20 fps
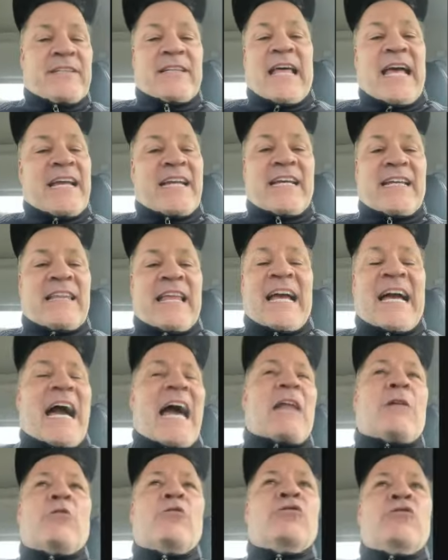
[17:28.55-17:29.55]
Like
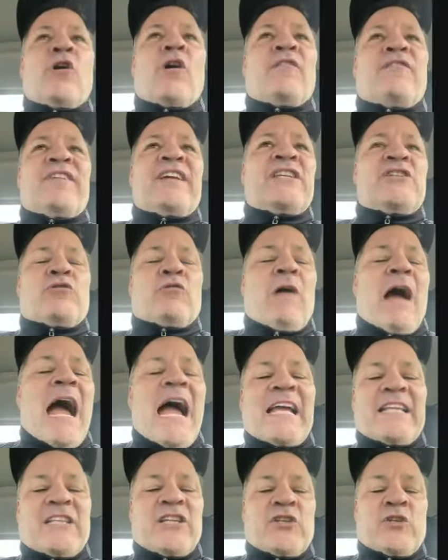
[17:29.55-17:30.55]
I don't know if he
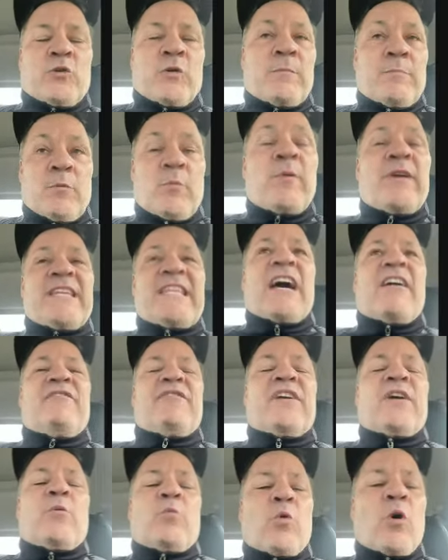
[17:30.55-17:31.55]
tried to do it, but we
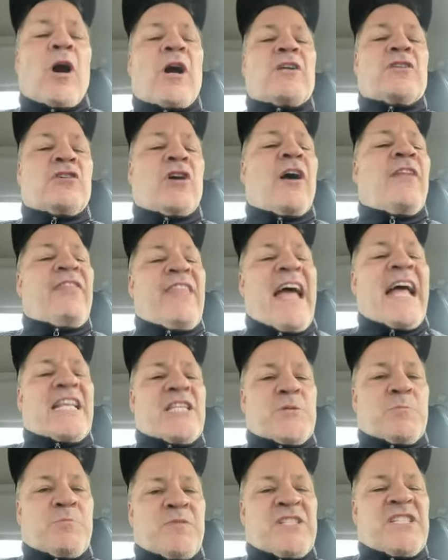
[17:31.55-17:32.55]
definitely worked on that
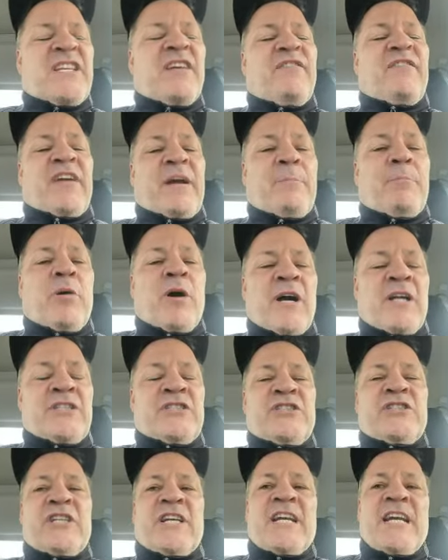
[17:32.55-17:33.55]
specific
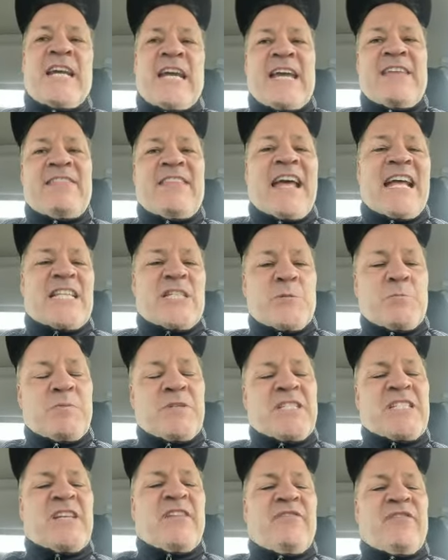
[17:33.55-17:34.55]
punch and that
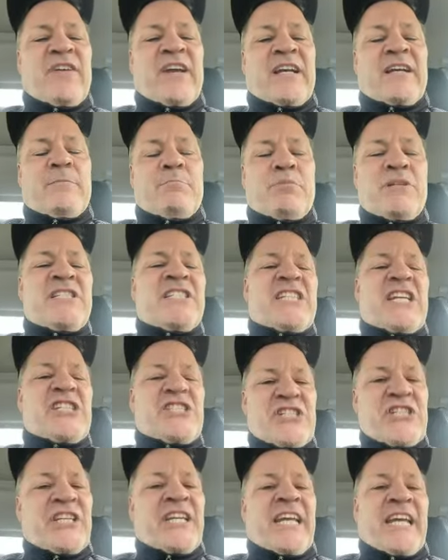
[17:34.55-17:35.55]
specific
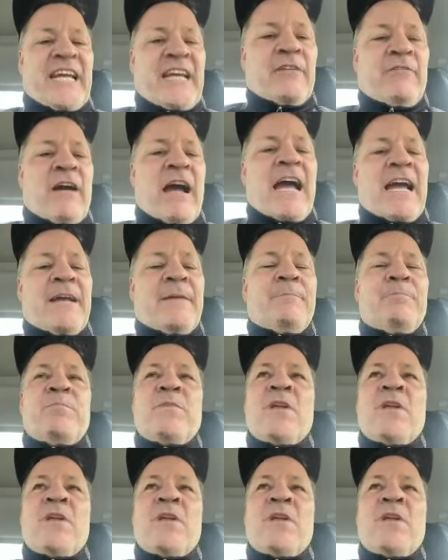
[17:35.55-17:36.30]
positioning, right?